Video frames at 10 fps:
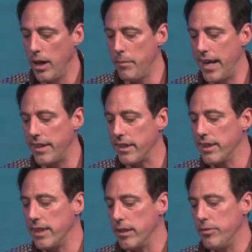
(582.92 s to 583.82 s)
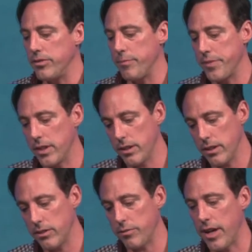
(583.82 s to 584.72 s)
A man leaves
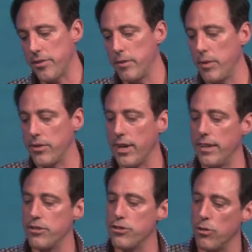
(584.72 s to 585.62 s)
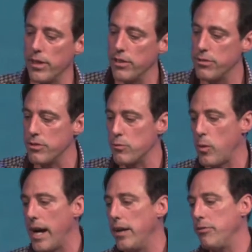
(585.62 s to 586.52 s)
his father and mother and is joined to his
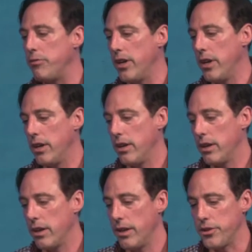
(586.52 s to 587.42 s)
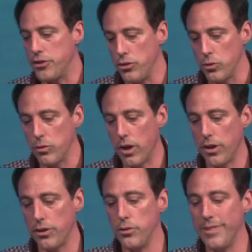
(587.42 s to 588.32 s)
wife, and the two
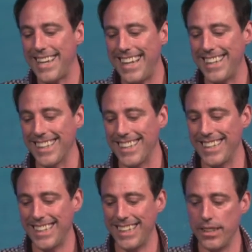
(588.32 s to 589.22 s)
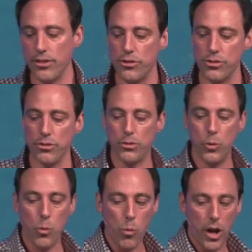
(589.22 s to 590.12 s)
are united
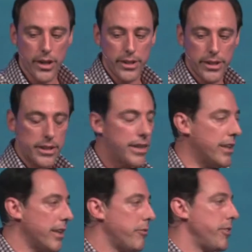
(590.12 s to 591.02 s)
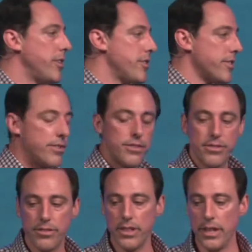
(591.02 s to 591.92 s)
into one.
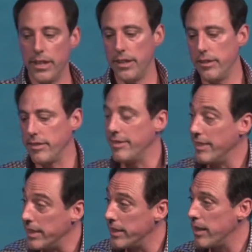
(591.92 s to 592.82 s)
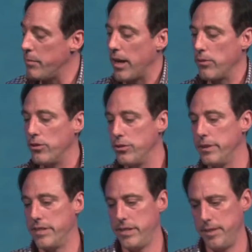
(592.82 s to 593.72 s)
Ephesians is indeed about
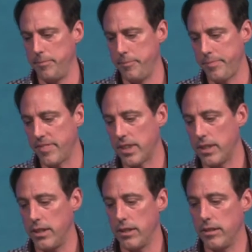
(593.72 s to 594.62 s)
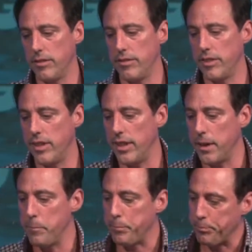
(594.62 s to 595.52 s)
unity. This is the
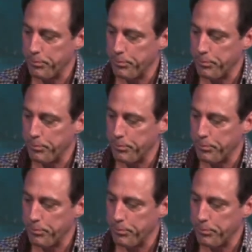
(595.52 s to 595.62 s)
key.